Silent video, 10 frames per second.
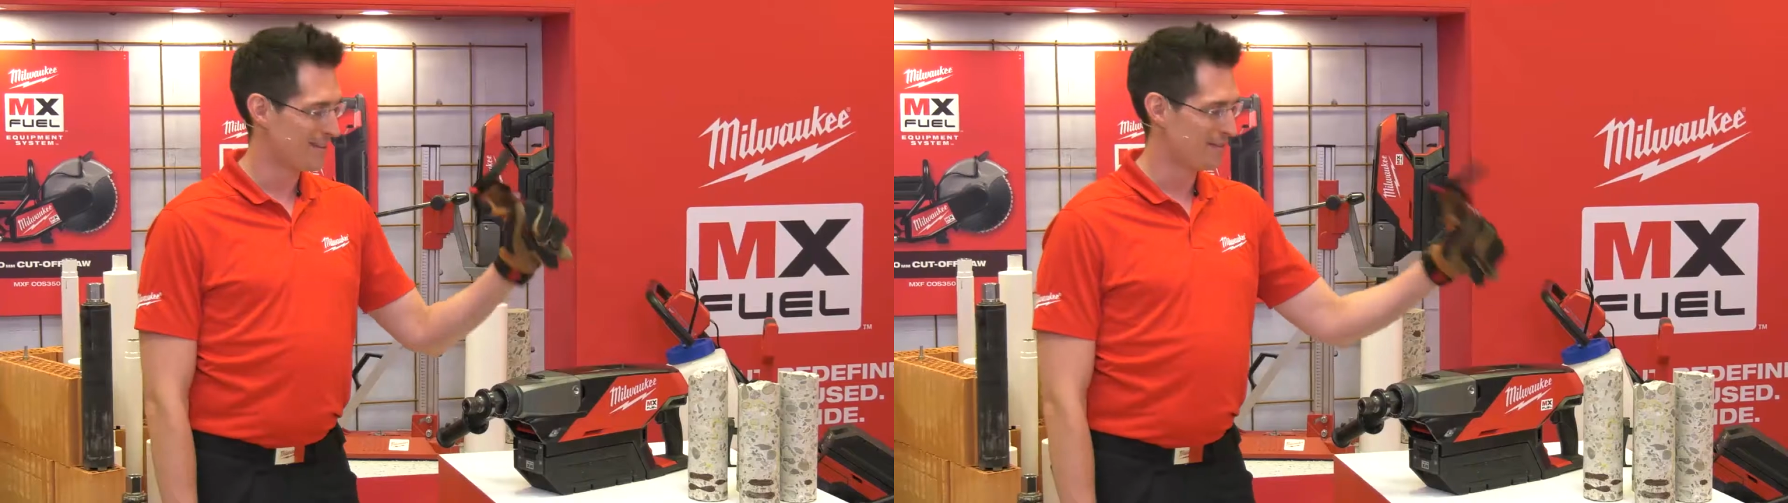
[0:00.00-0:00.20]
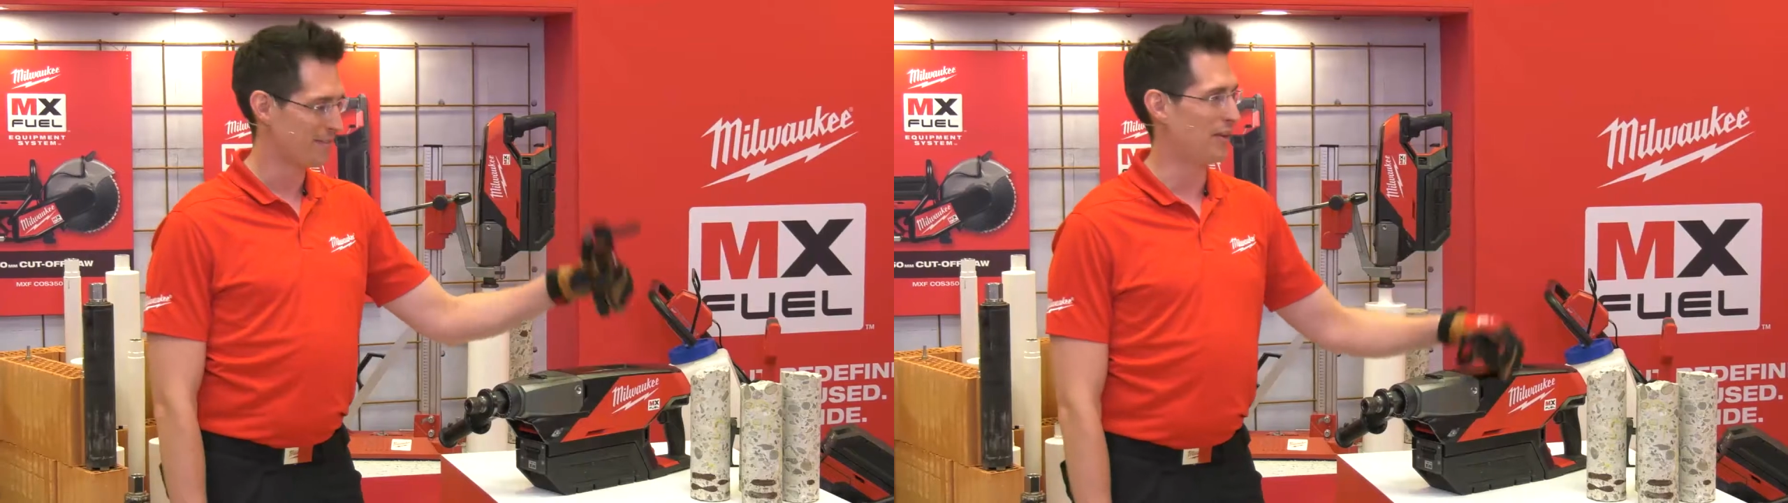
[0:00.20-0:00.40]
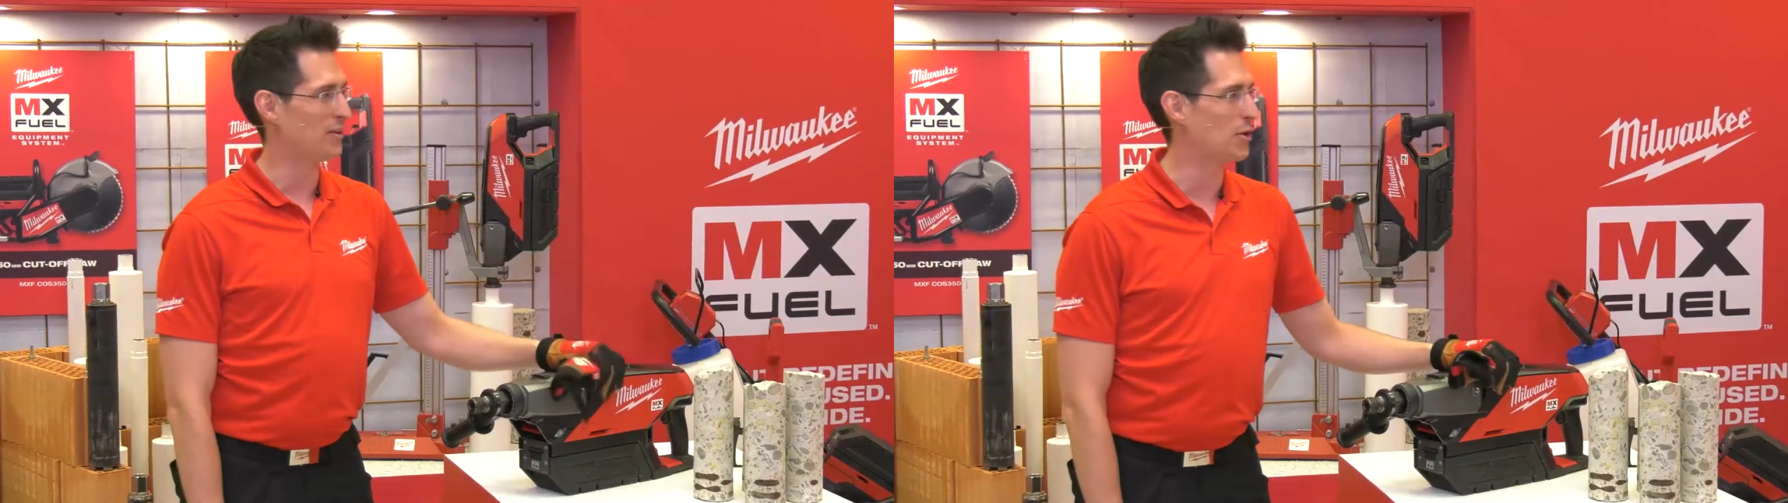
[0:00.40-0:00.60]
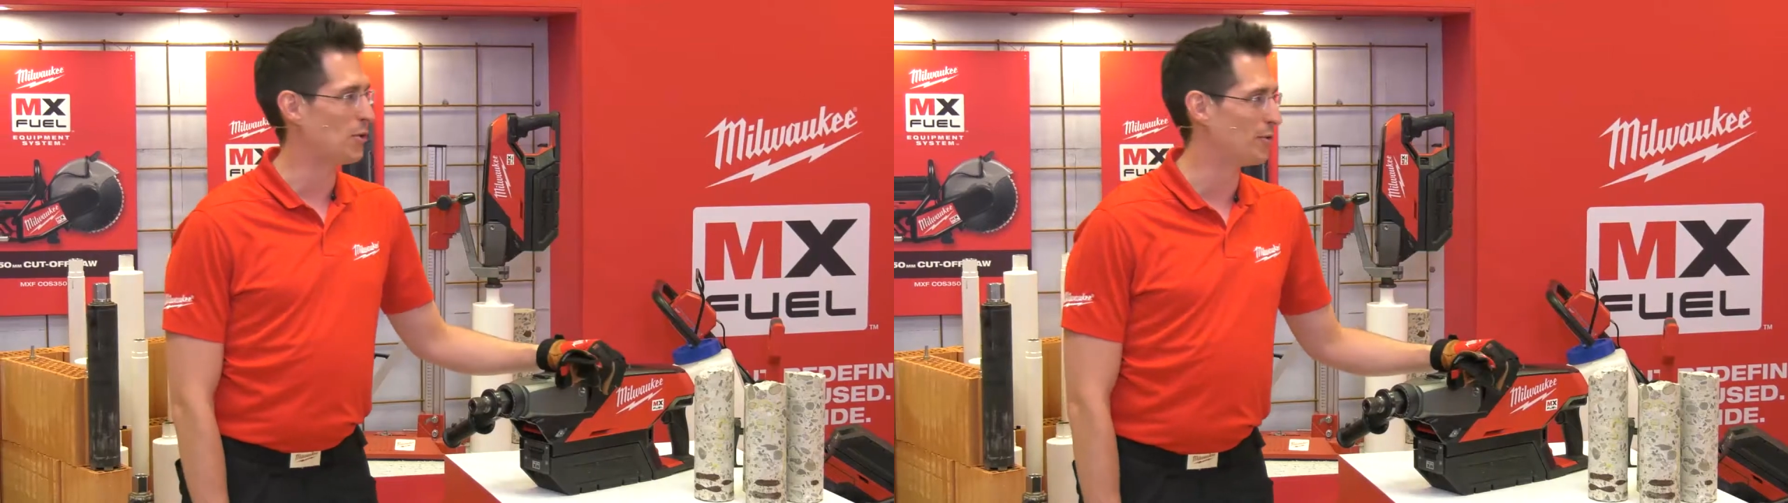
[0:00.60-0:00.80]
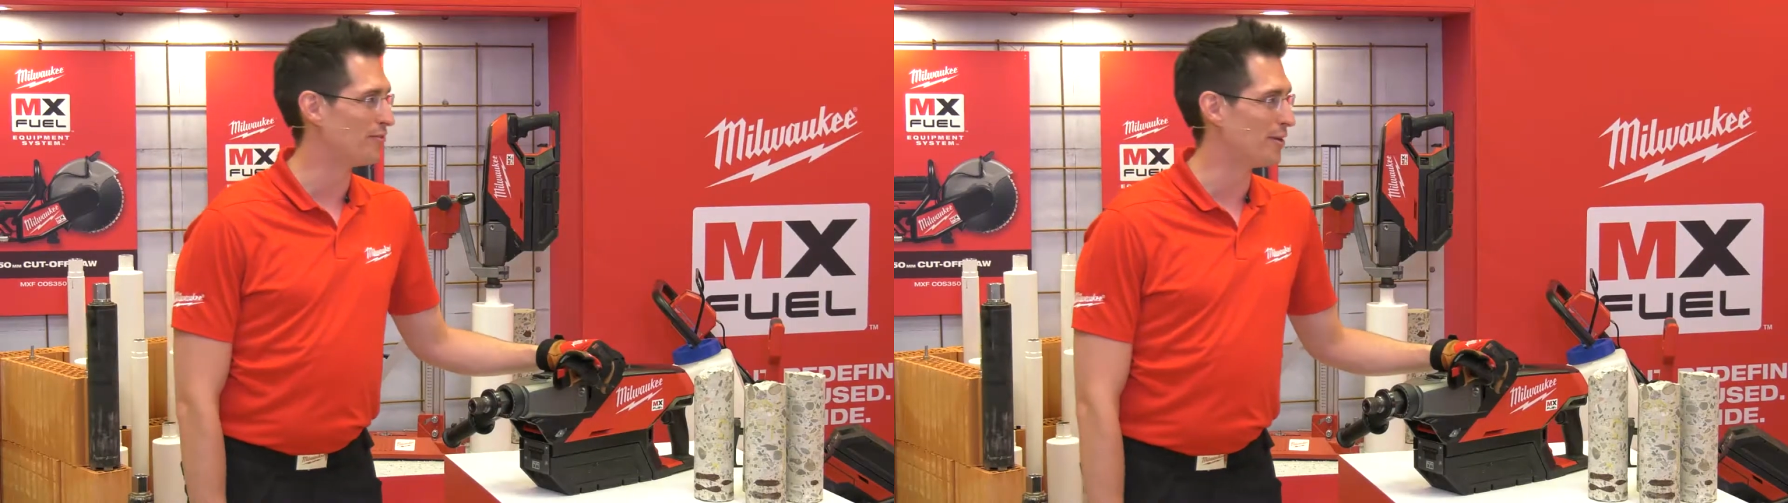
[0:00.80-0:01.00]
Thank you,
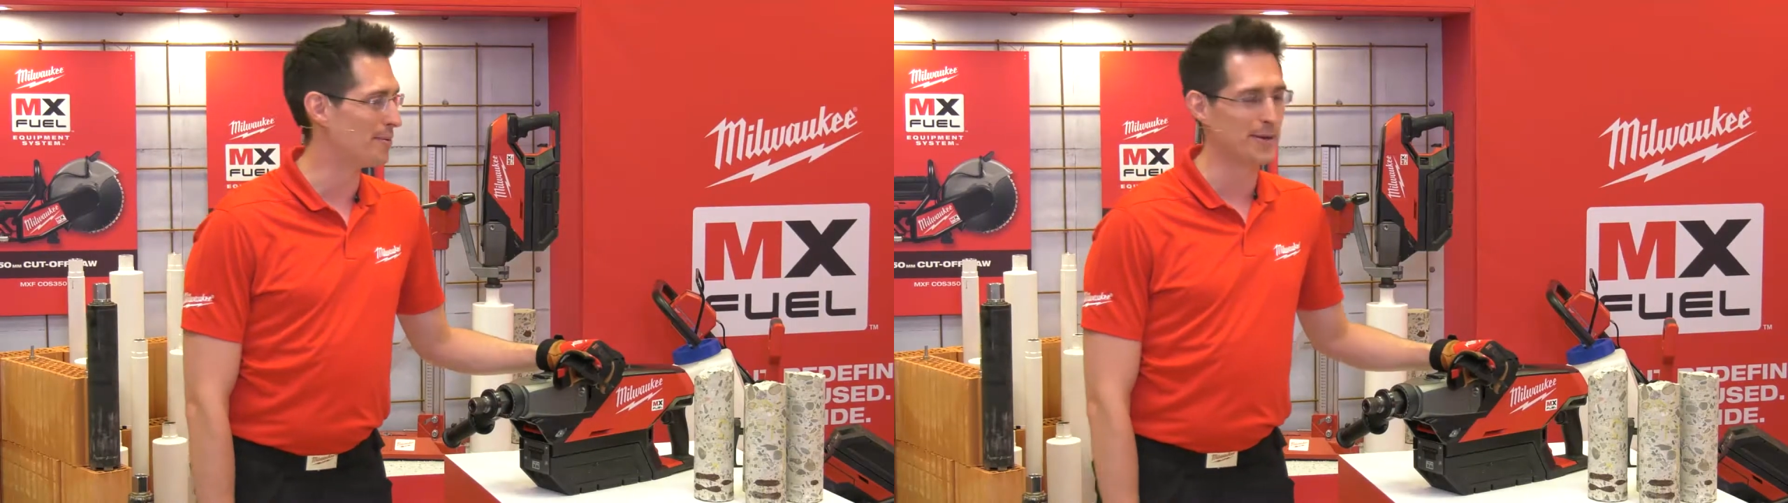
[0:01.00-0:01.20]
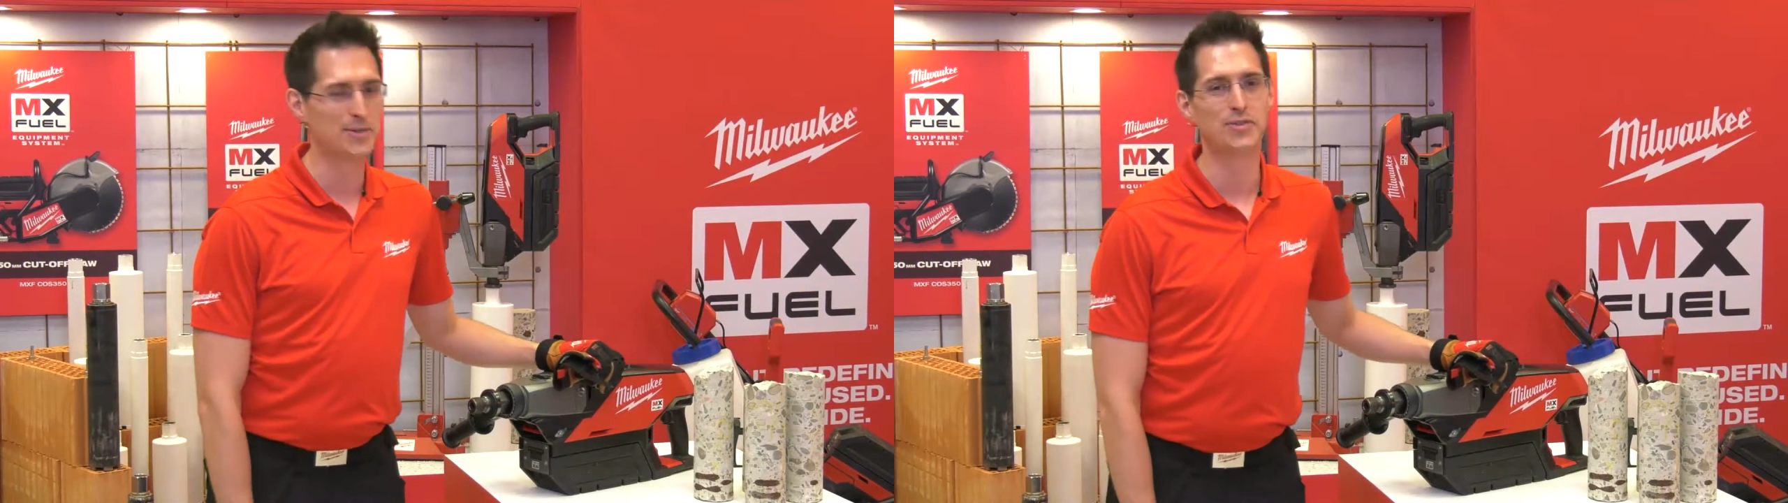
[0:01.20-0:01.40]
Claude, very much.